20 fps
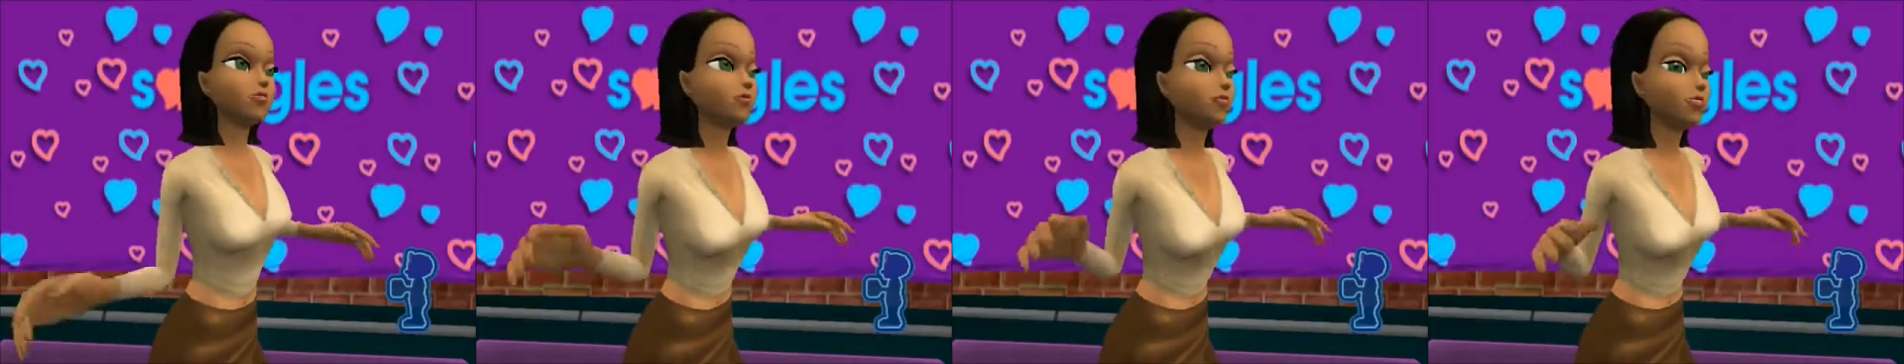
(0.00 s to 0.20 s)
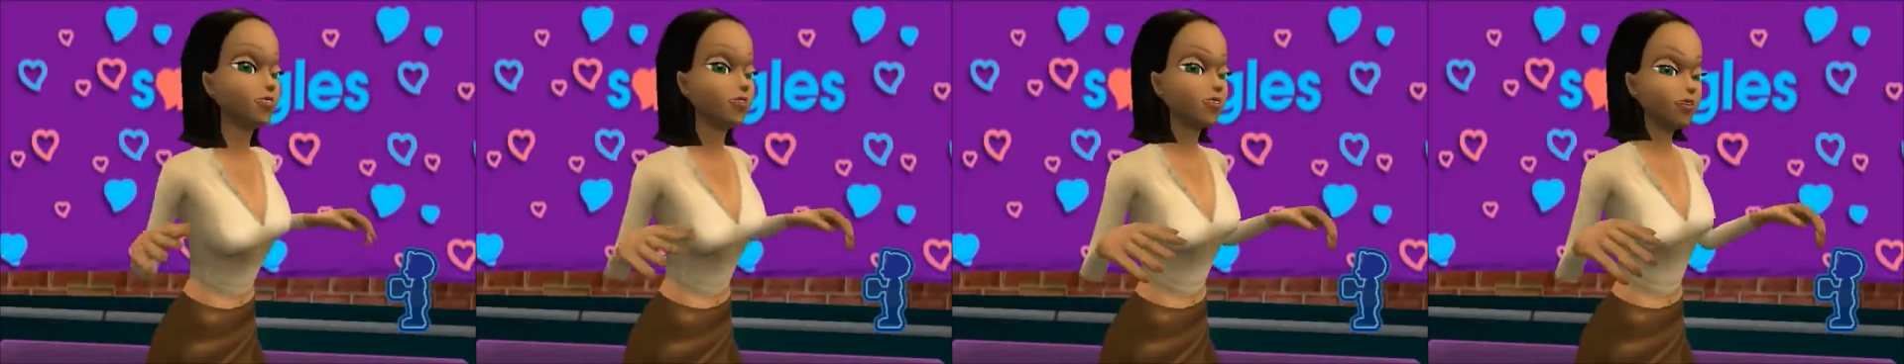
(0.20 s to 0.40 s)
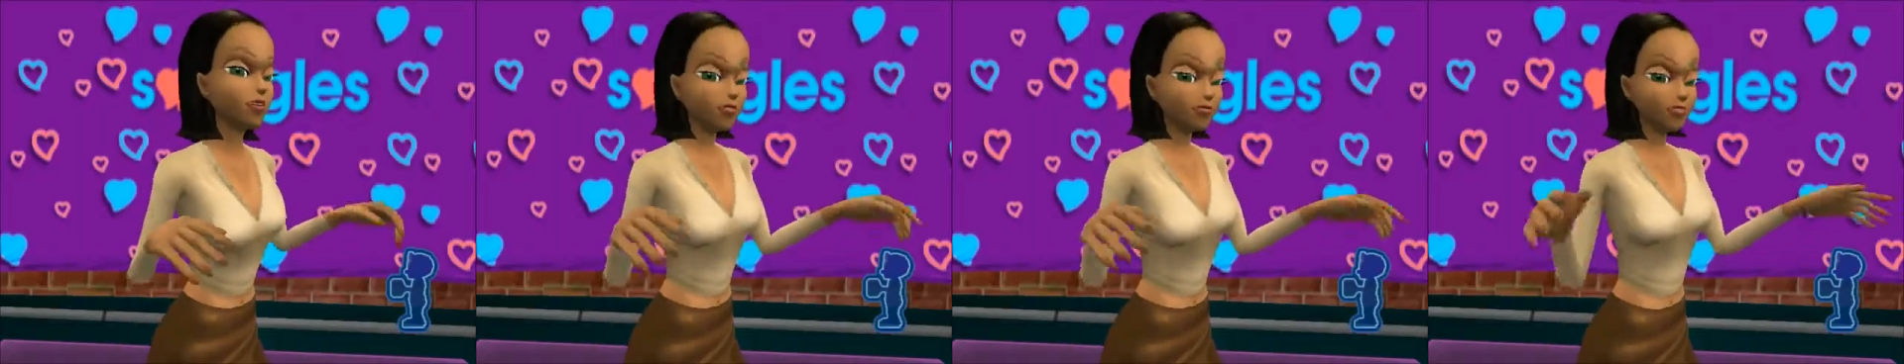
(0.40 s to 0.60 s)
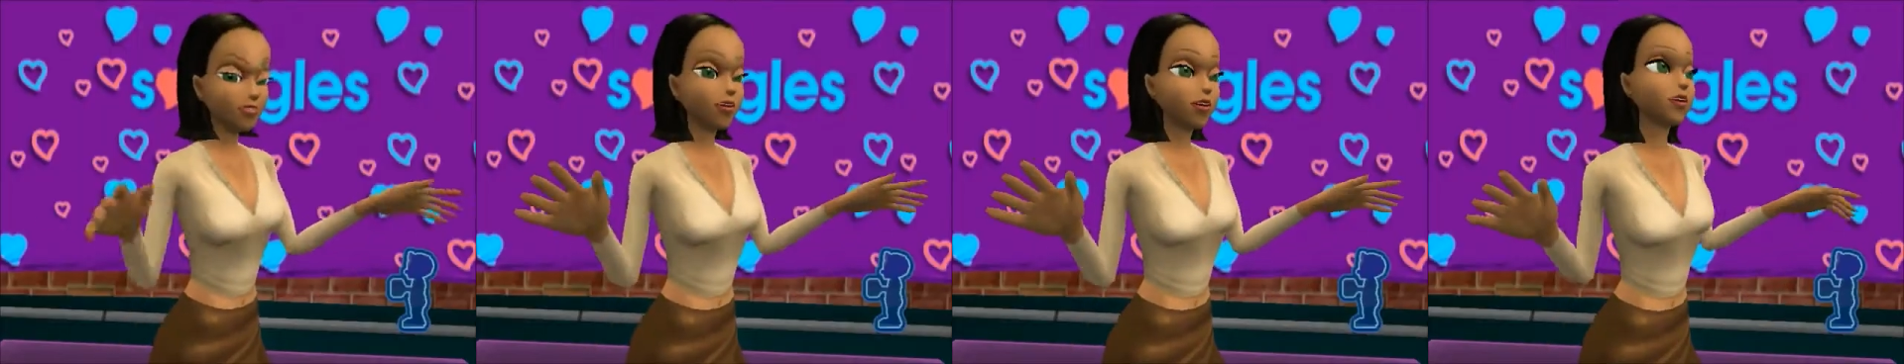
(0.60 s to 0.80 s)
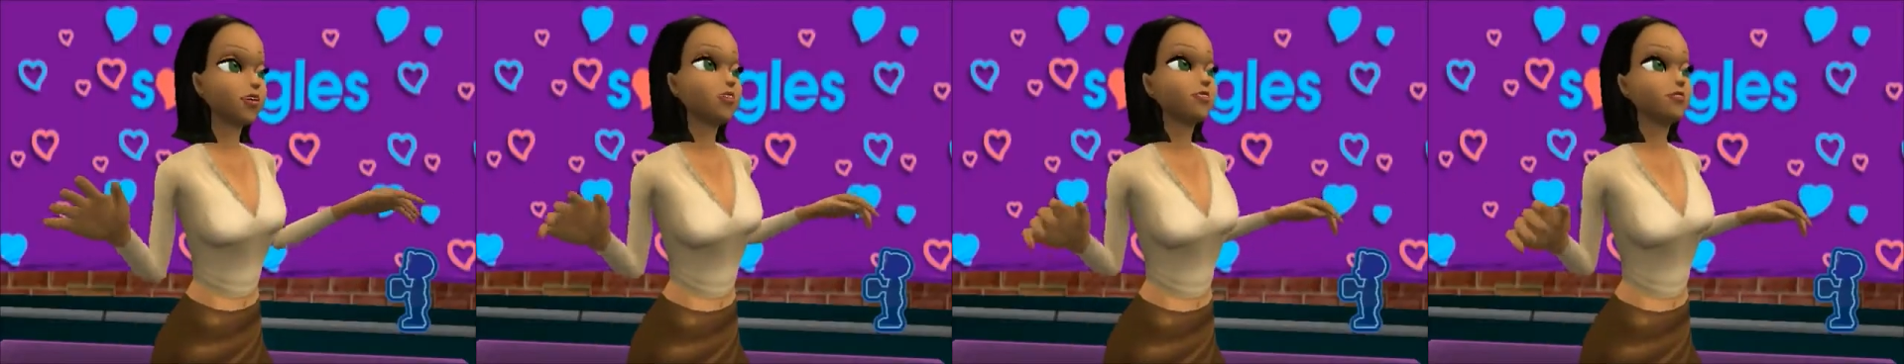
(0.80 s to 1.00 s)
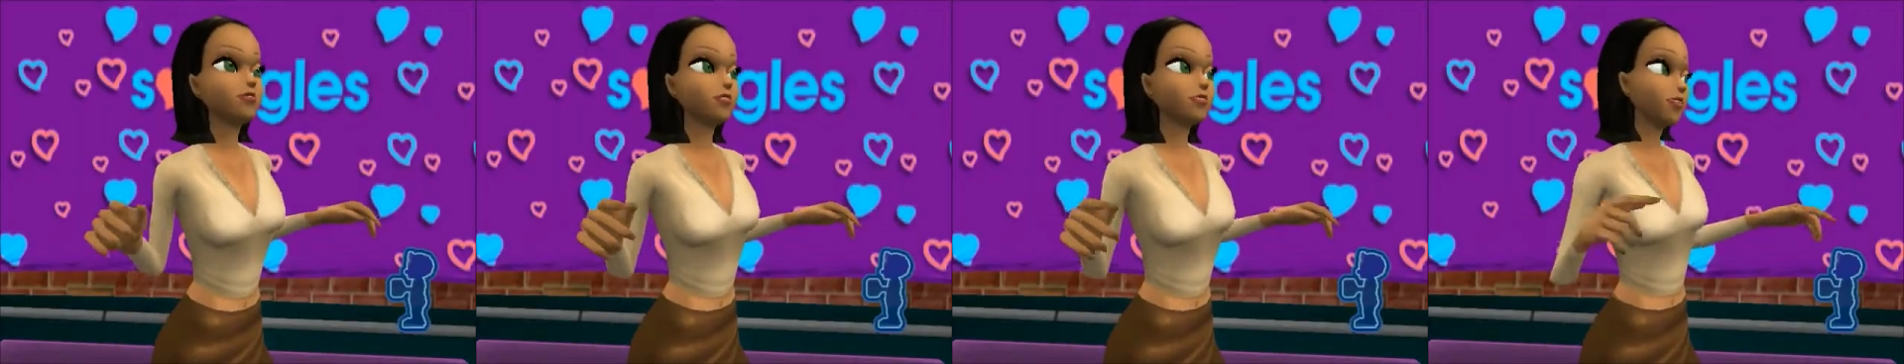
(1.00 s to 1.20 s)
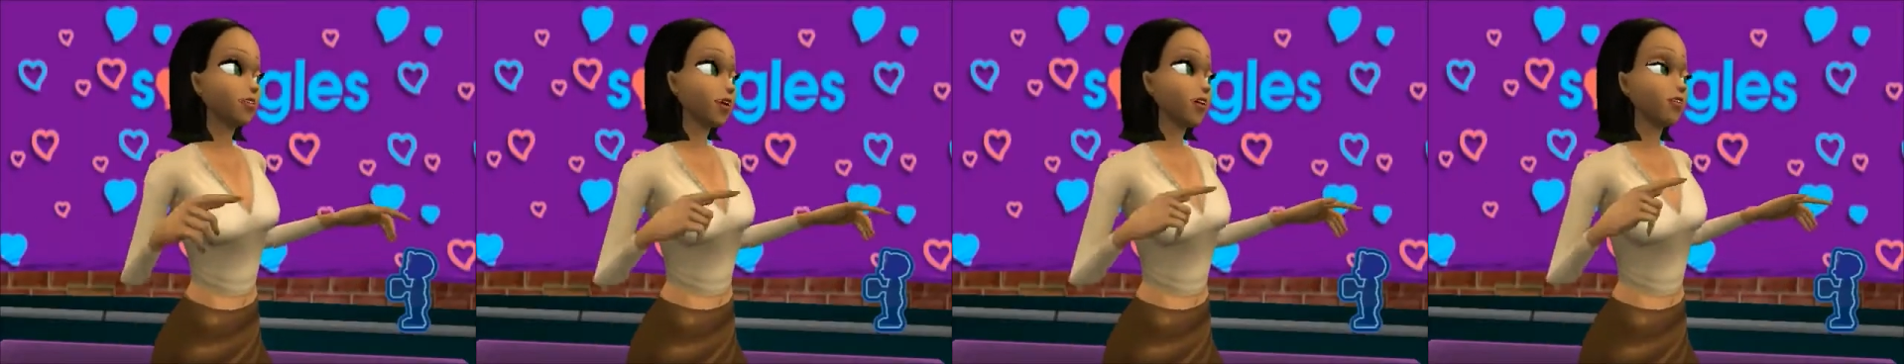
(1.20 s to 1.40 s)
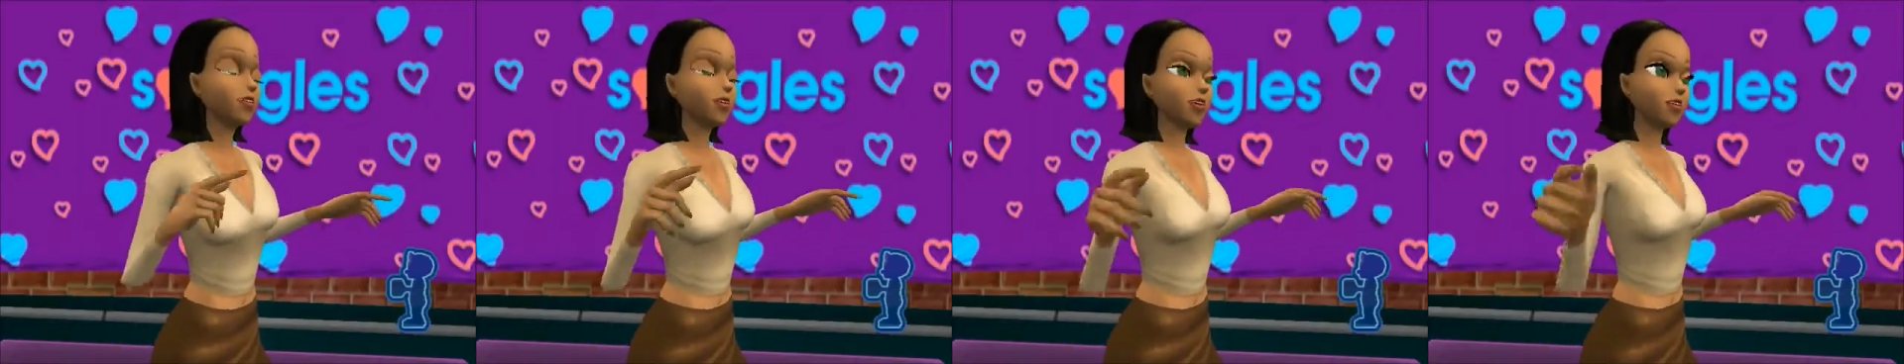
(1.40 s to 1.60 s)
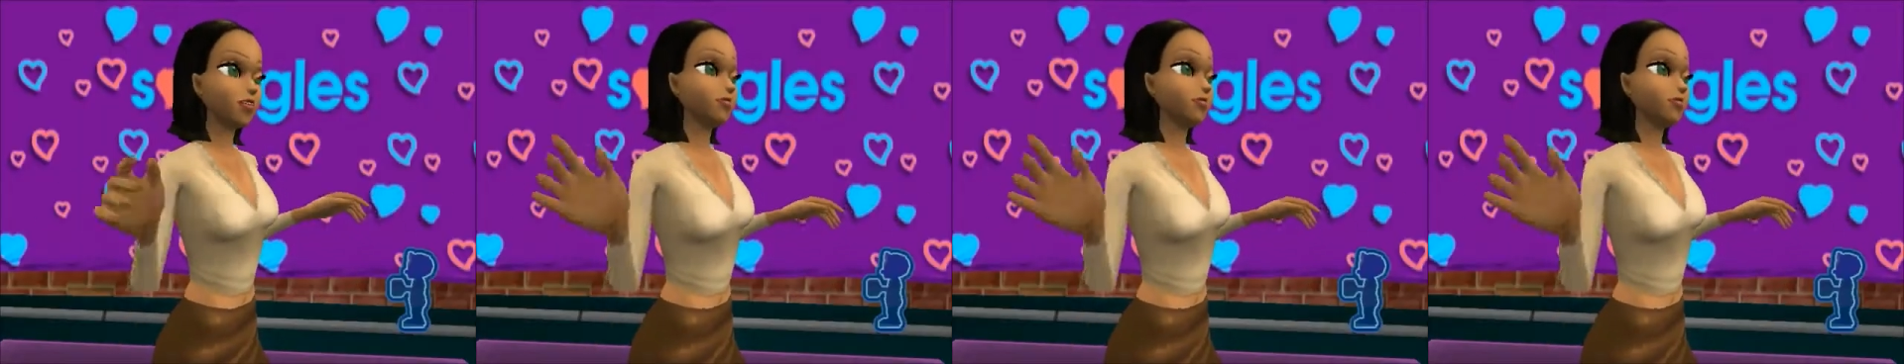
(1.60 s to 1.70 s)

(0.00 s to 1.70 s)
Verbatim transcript: You're sweet. You'll